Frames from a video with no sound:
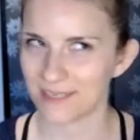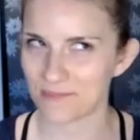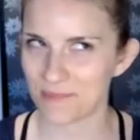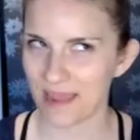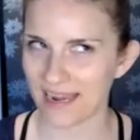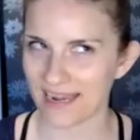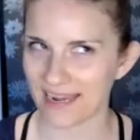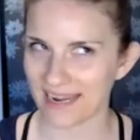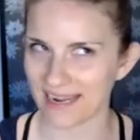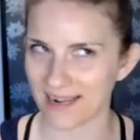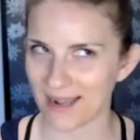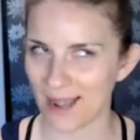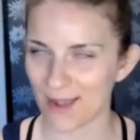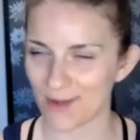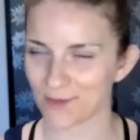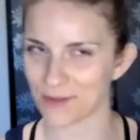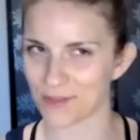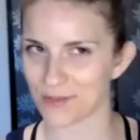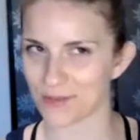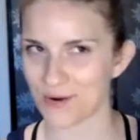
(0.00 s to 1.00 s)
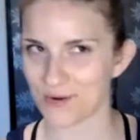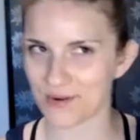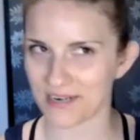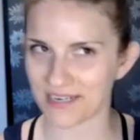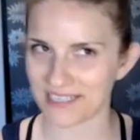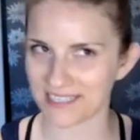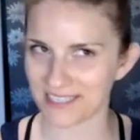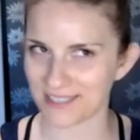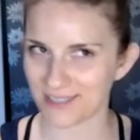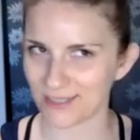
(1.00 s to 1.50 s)
depending. I will throw
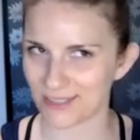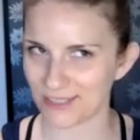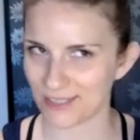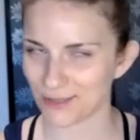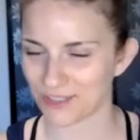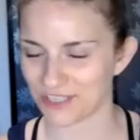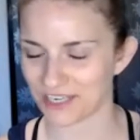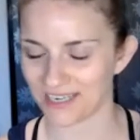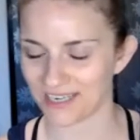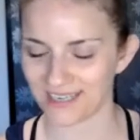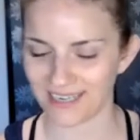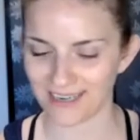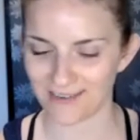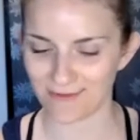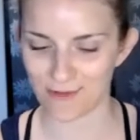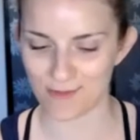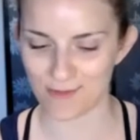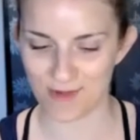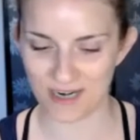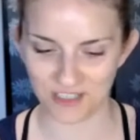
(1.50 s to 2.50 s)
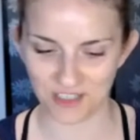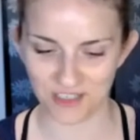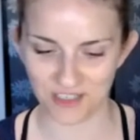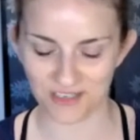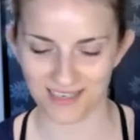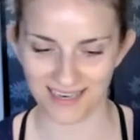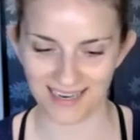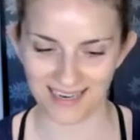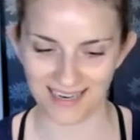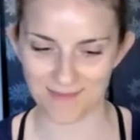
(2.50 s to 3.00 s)
in a little dosha
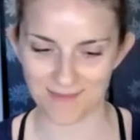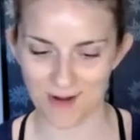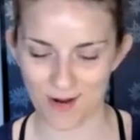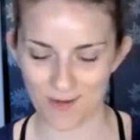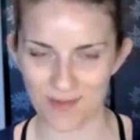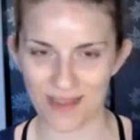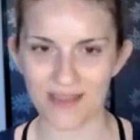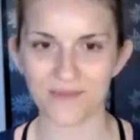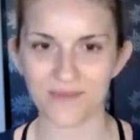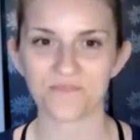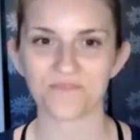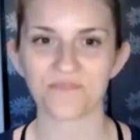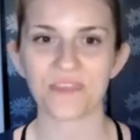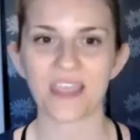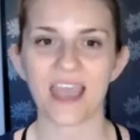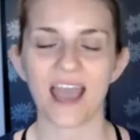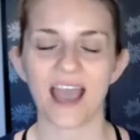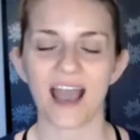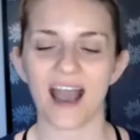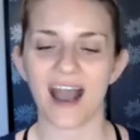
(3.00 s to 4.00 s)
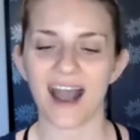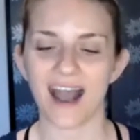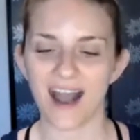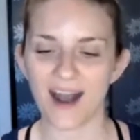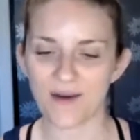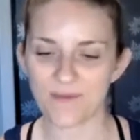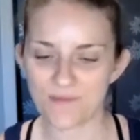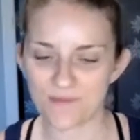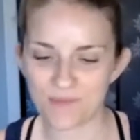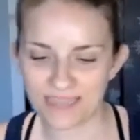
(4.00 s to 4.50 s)
information in a moment.
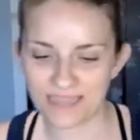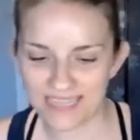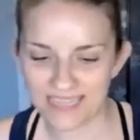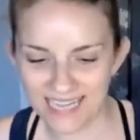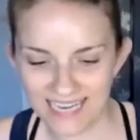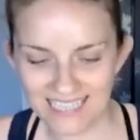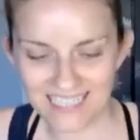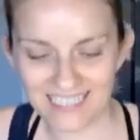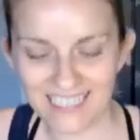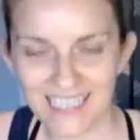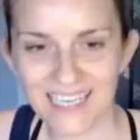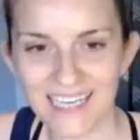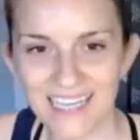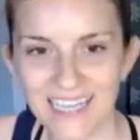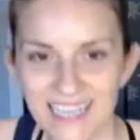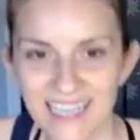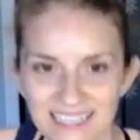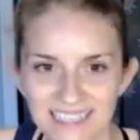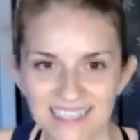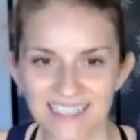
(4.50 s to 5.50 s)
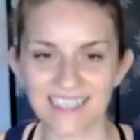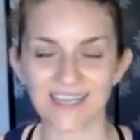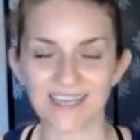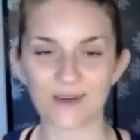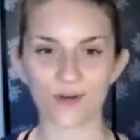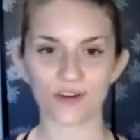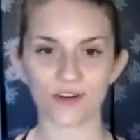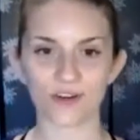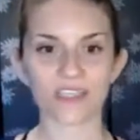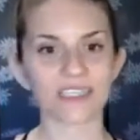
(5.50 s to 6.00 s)
Um, but the idea is that in
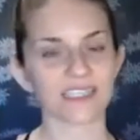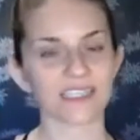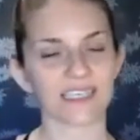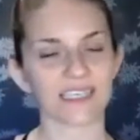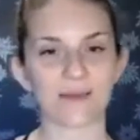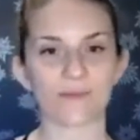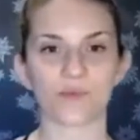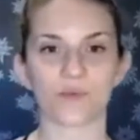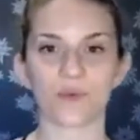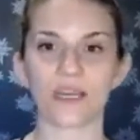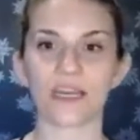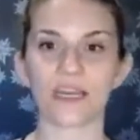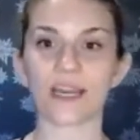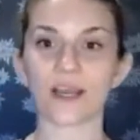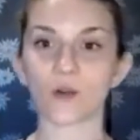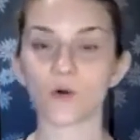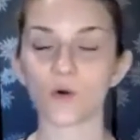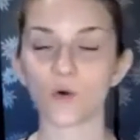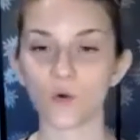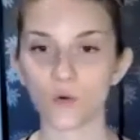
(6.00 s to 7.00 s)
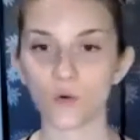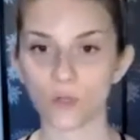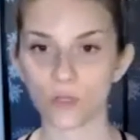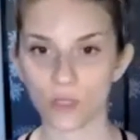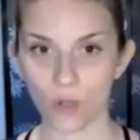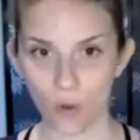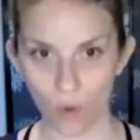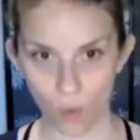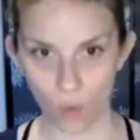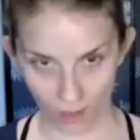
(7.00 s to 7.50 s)
order to sleep, we need a
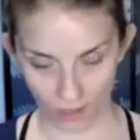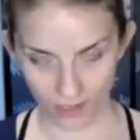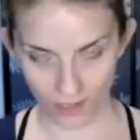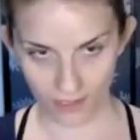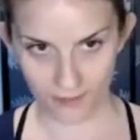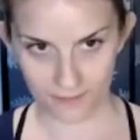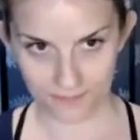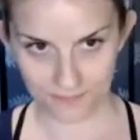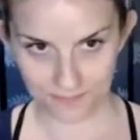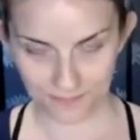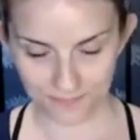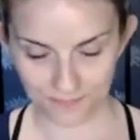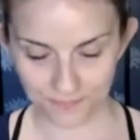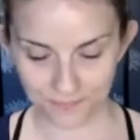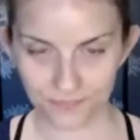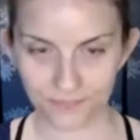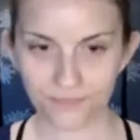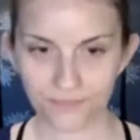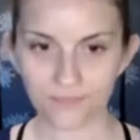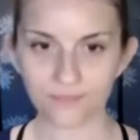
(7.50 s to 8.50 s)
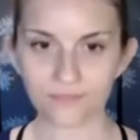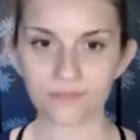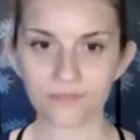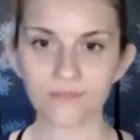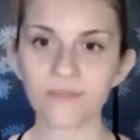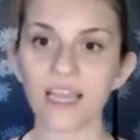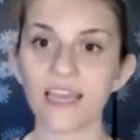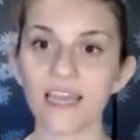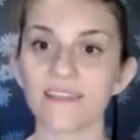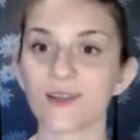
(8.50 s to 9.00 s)
cool core
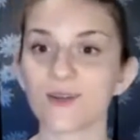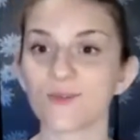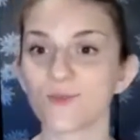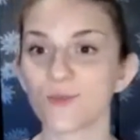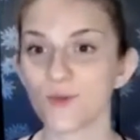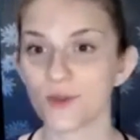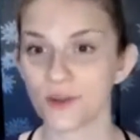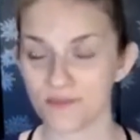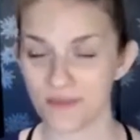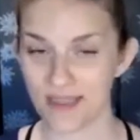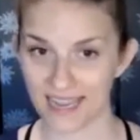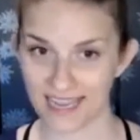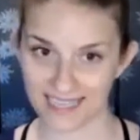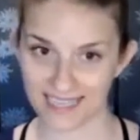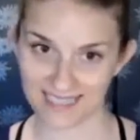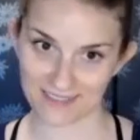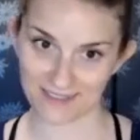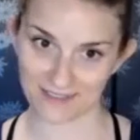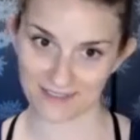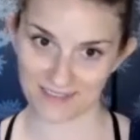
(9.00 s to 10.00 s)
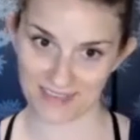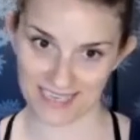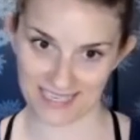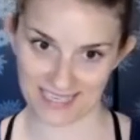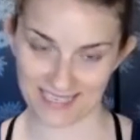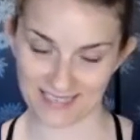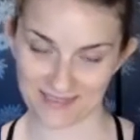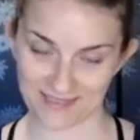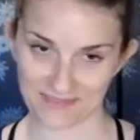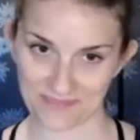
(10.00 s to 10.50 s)
and then warm hands and
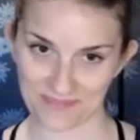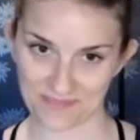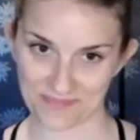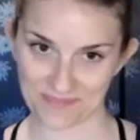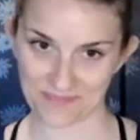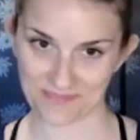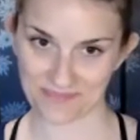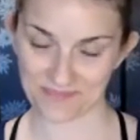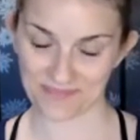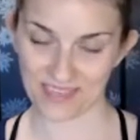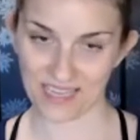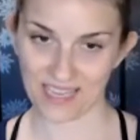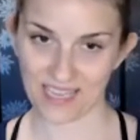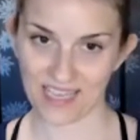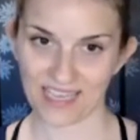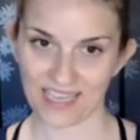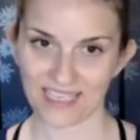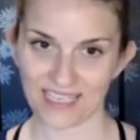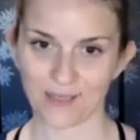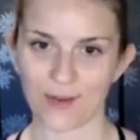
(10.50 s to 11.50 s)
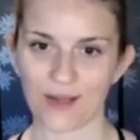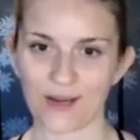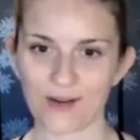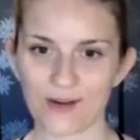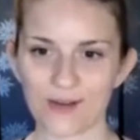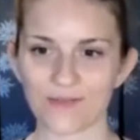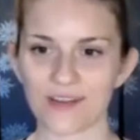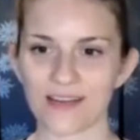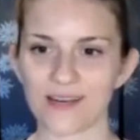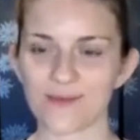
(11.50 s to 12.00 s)
feet. So I don't
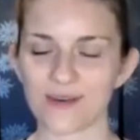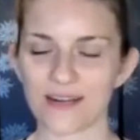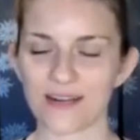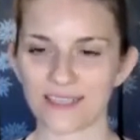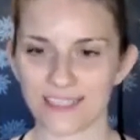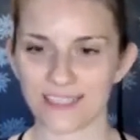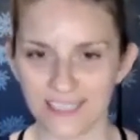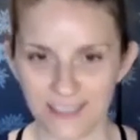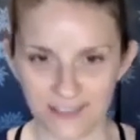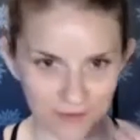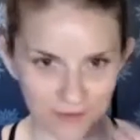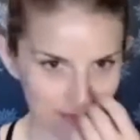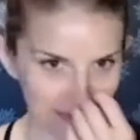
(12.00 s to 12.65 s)
know if anyone else is